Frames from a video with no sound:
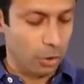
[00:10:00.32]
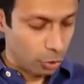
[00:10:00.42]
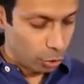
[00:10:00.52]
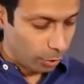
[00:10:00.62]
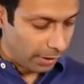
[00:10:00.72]

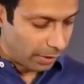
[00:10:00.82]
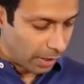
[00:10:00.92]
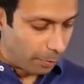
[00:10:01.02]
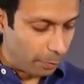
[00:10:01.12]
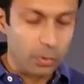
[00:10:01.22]
So the
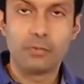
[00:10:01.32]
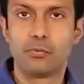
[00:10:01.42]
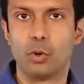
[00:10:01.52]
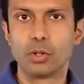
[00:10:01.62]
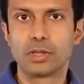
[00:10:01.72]
upward
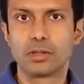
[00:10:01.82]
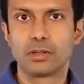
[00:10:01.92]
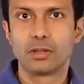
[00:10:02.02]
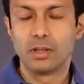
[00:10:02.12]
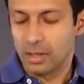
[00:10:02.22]
force
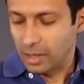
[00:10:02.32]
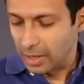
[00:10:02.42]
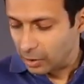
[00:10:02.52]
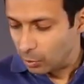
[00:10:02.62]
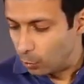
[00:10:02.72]

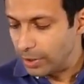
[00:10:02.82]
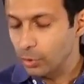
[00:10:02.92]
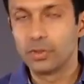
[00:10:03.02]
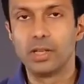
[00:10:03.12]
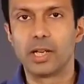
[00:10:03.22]
and the weight
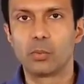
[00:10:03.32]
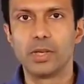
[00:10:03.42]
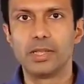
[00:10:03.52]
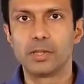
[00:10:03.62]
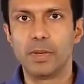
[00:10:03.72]
of the
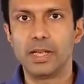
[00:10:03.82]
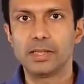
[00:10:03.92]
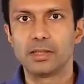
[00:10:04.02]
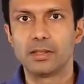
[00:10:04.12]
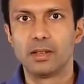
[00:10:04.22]
liquid
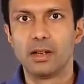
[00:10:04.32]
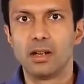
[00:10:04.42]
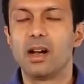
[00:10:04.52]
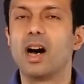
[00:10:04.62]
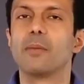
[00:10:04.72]
displaced
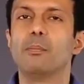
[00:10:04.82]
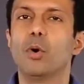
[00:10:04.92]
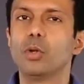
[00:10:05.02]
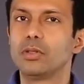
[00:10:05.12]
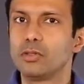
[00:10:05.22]
are
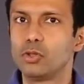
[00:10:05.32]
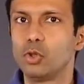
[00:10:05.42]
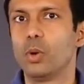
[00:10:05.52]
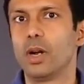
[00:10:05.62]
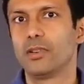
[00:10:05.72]
both
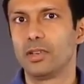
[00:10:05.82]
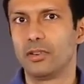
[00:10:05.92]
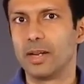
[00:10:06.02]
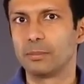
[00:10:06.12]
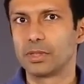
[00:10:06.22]
200
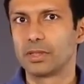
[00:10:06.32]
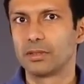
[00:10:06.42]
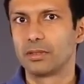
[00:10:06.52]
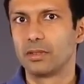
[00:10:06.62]
grams